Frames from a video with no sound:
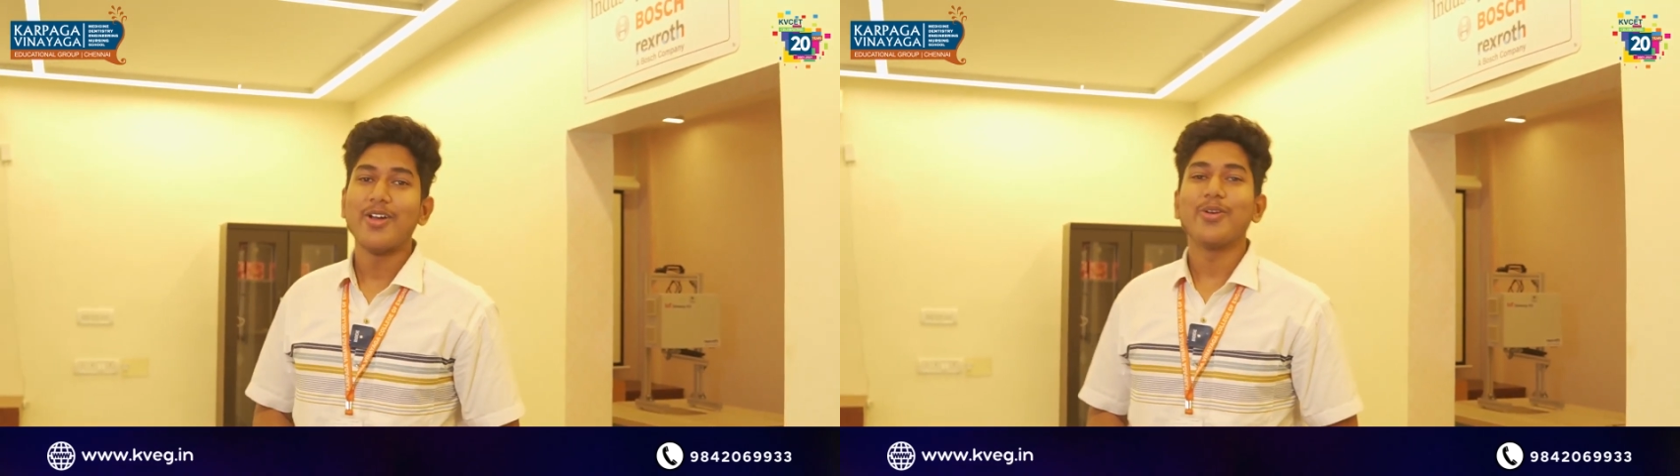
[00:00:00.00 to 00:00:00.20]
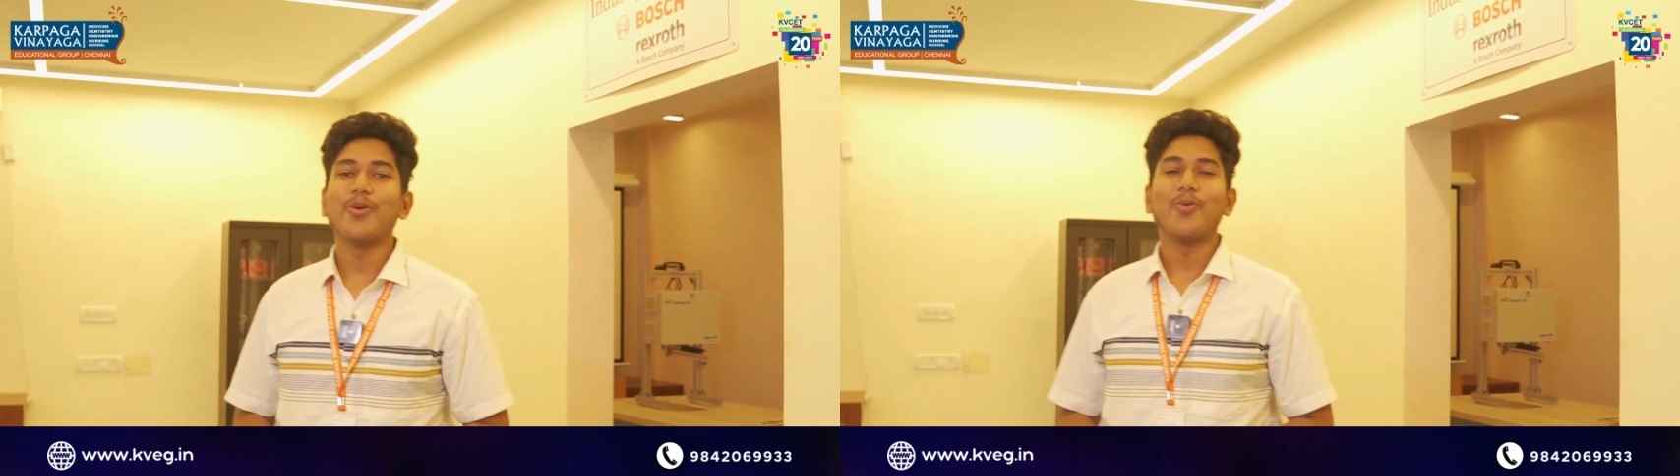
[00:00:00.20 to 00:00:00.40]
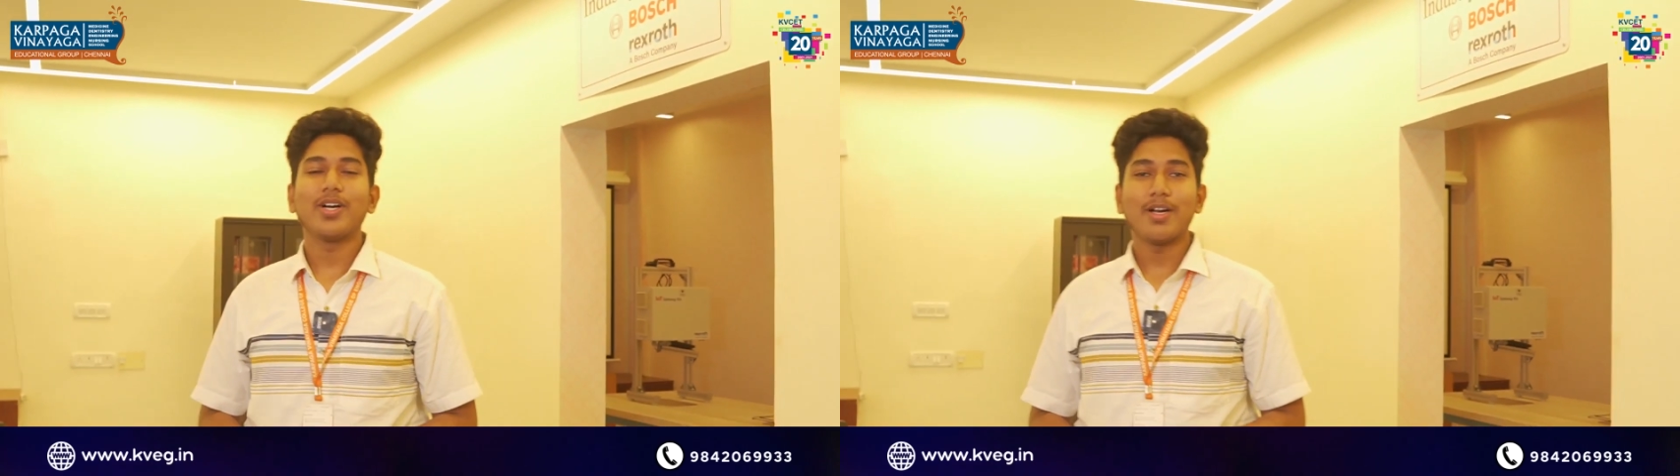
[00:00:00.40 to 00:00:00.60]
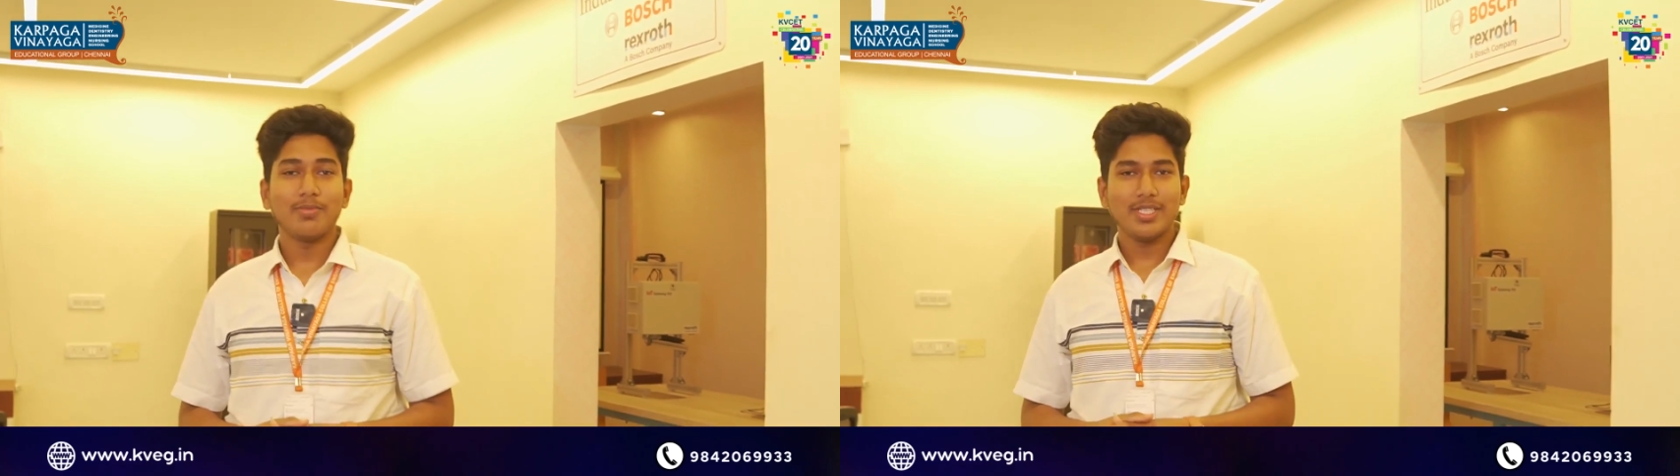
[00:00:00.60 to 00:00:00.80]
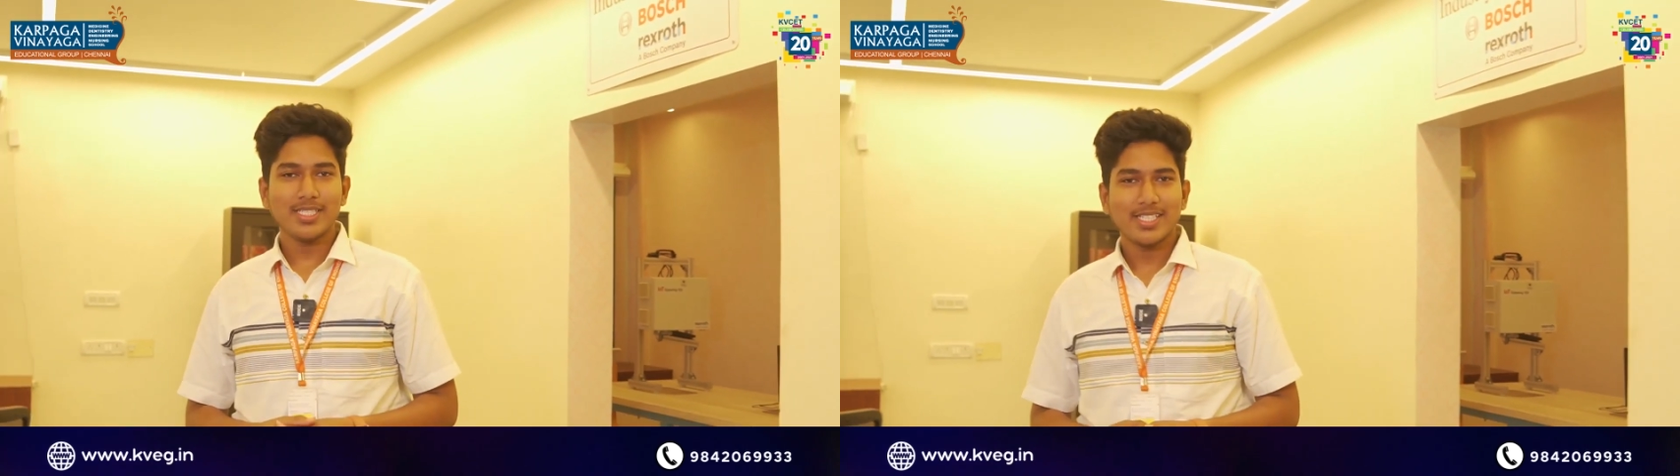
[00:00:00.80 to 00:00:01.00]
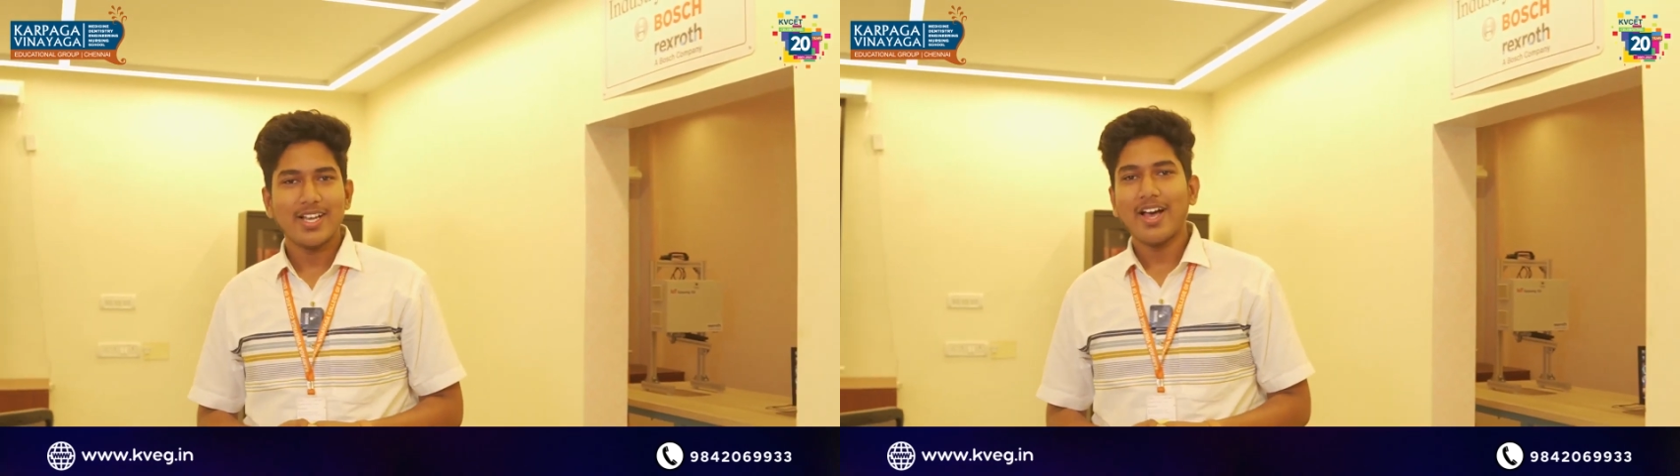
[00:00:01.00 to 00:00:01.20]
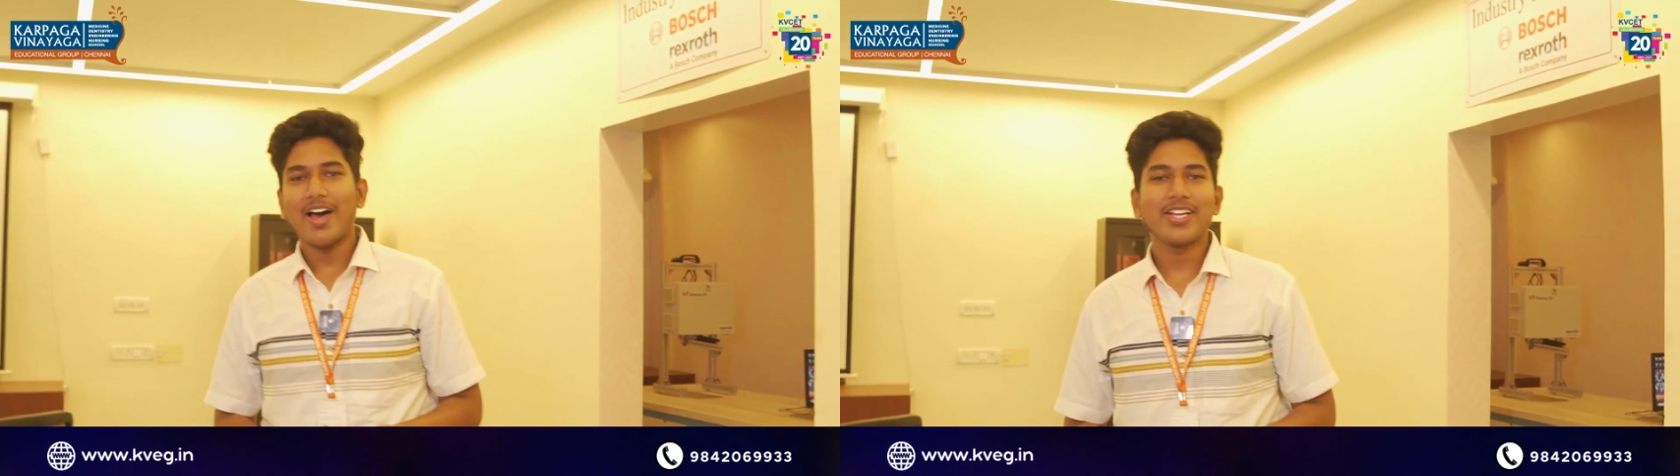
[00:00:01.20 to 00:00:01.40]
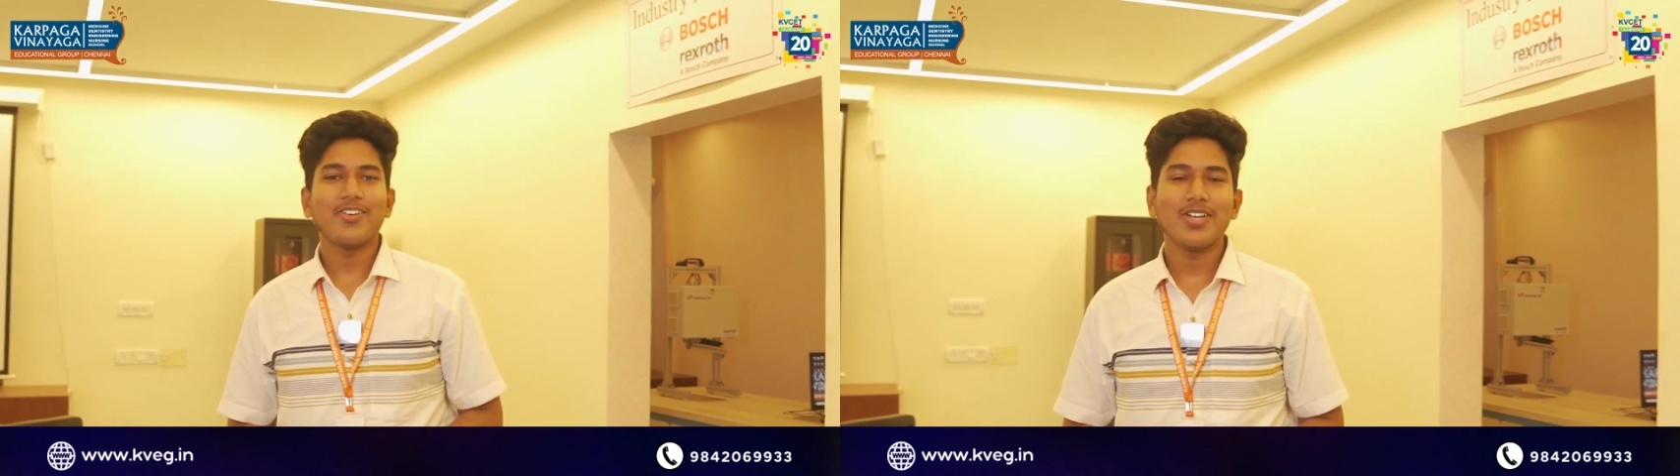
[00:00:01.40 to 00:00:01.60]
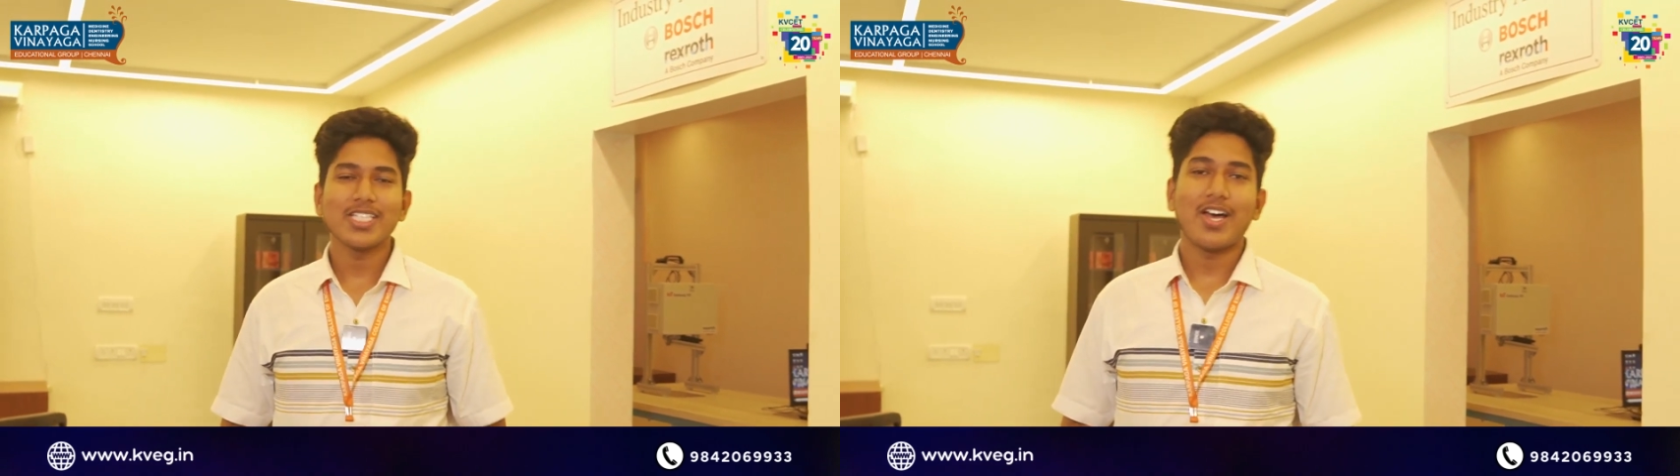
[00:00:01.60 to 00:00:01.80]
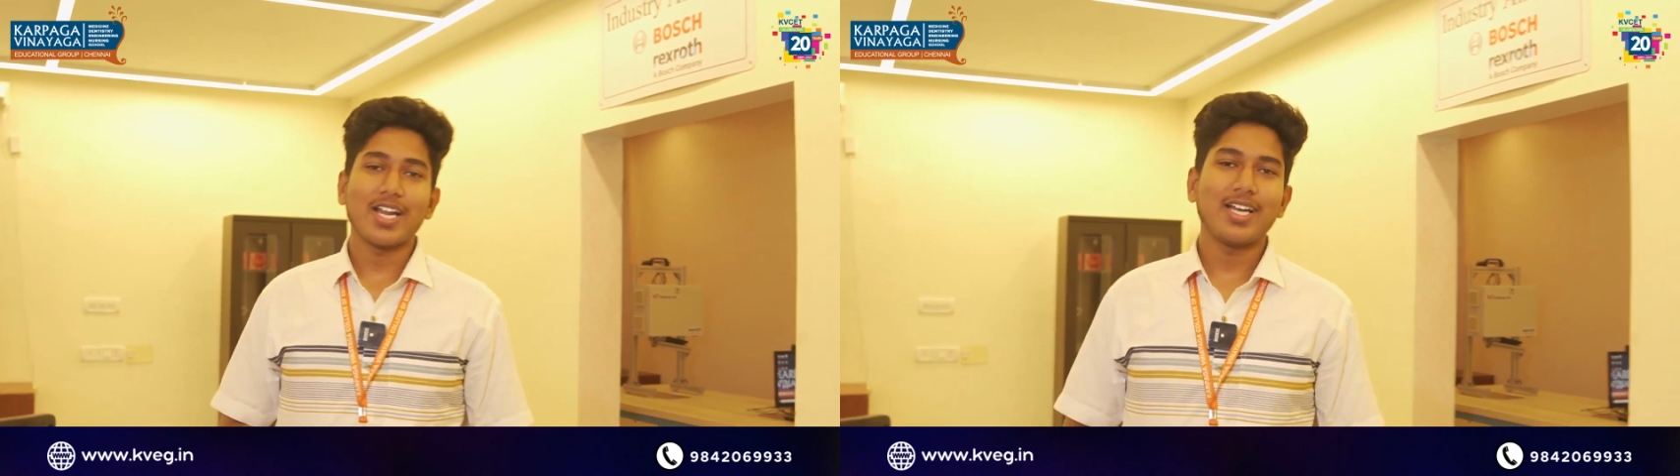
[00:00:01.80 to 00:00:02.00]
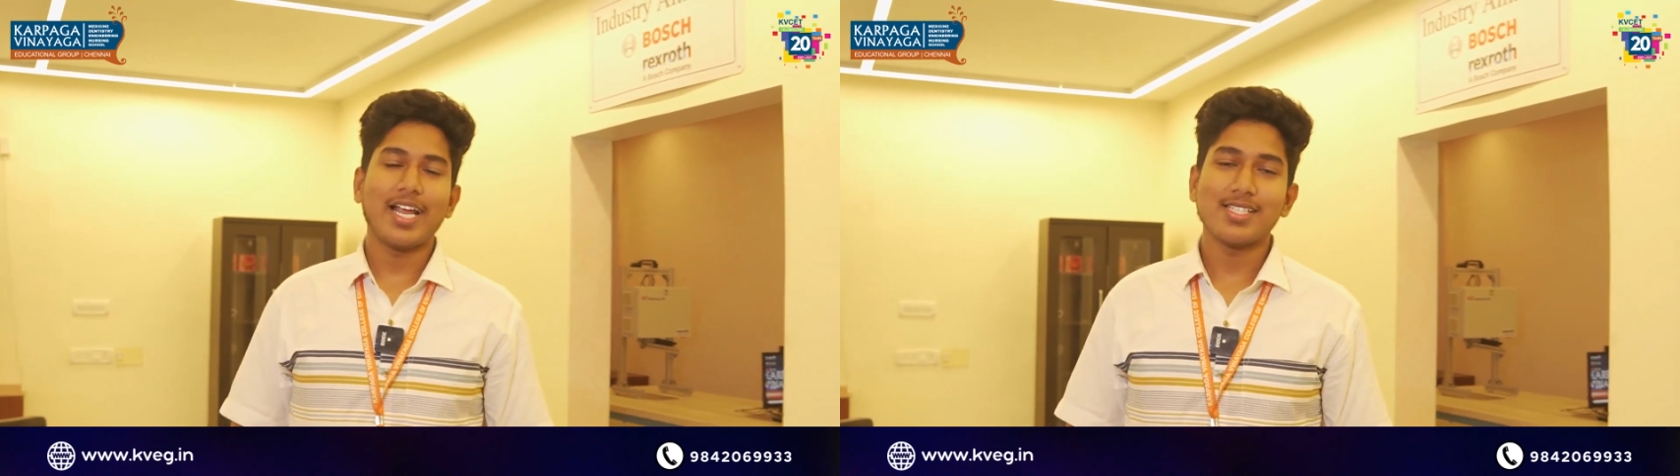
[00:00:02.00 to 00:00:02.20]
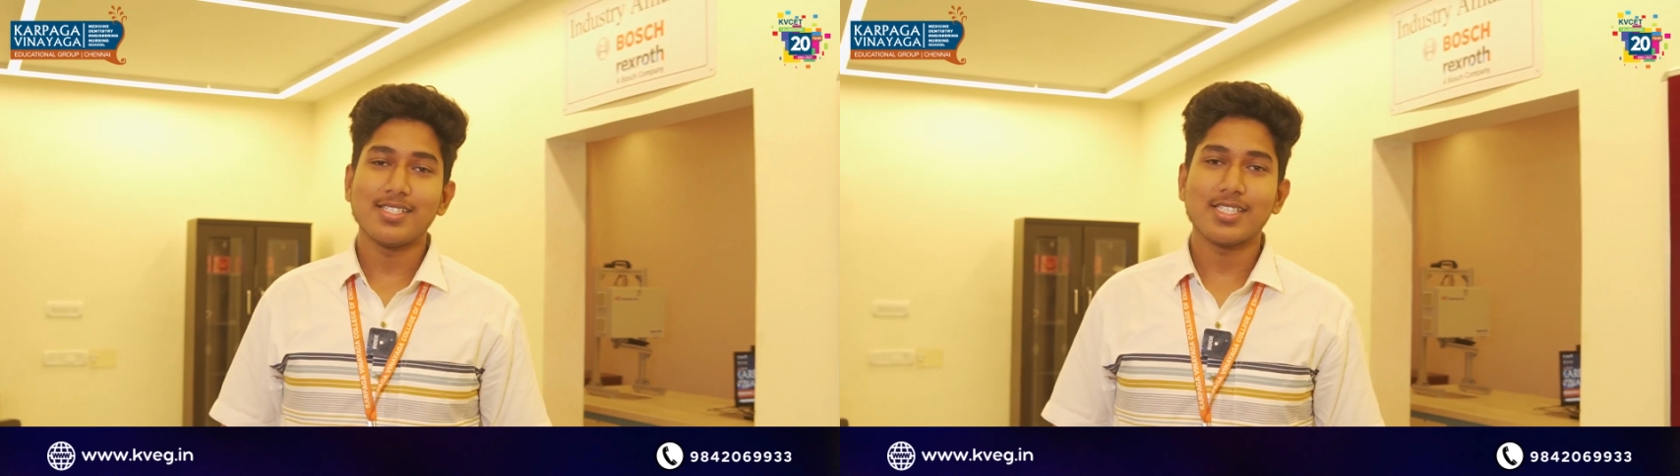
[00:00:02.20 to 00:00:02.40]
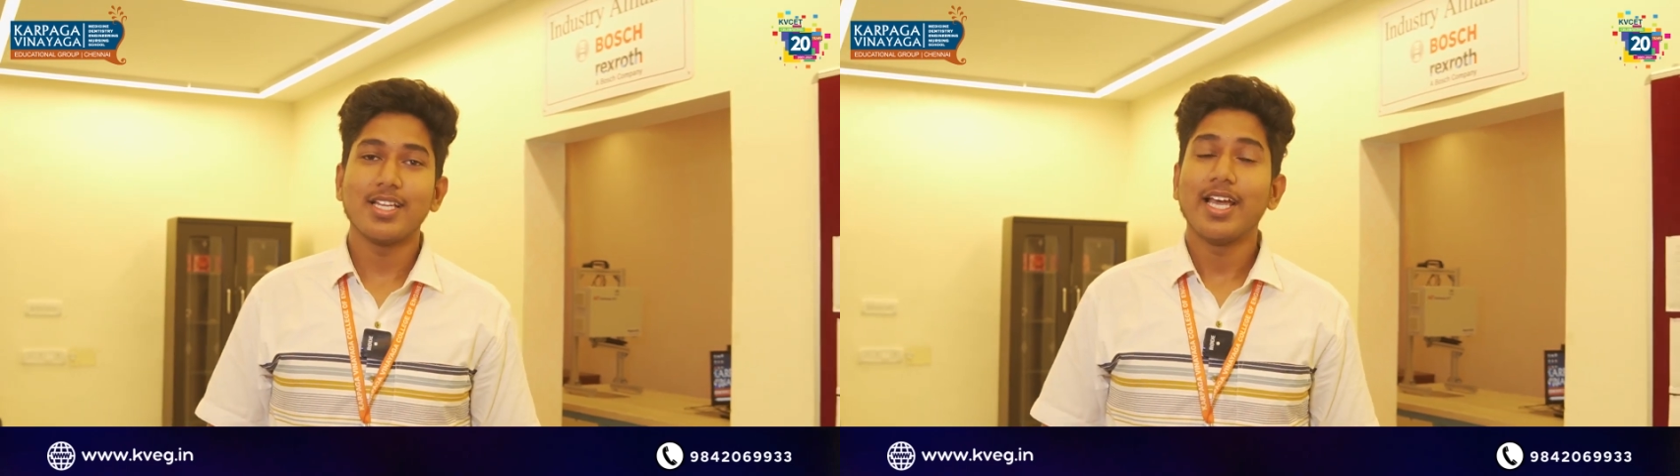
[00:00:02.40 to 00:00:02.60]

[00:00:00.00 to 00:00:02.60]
To overcome this, our college organizes